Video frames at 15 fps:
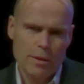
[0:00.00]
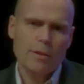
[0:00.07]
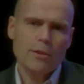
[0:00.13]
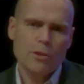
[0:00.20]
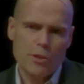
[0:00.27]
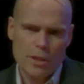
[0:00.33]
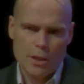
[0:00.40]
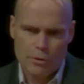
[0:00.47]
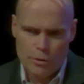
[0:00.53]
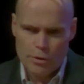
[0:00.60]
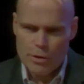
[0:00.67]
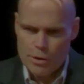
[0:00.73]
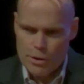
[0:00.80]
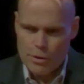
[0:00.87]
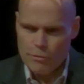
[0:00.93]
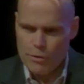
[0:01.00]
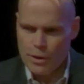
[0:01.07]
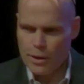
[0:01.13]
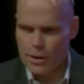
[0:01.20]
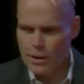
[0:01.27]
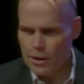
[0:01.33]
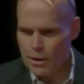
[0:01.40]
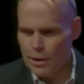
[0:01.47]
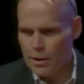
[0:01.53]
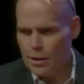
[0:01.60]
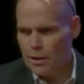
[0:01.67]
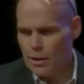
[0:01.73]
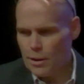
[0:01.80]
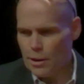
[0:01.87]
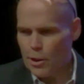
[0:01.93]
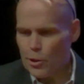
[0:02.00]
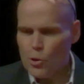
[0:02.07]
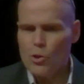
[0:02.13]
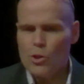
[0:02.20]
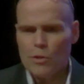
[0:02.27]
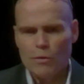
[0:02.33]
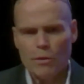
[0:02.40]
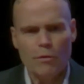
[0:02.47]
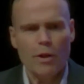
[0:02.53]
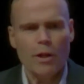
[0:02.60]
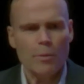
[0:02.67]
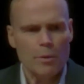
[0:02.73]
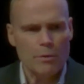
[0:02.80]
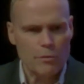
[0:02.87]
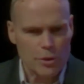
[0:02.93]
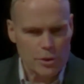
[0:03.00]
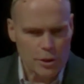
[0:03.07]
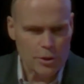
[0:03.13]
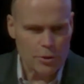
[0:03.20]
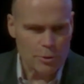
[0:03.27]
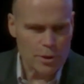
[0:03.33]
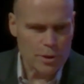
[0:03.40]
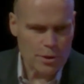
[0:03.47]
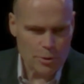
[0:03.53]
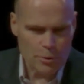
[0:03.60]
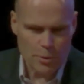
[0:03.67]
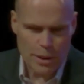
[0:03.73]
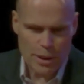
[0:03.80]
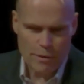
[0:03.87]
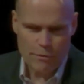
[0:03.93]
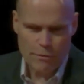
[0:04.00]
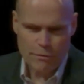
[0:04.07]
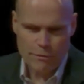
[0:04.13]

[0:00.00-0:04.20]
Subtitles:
Turns out this is a very conducive environment for children, so we have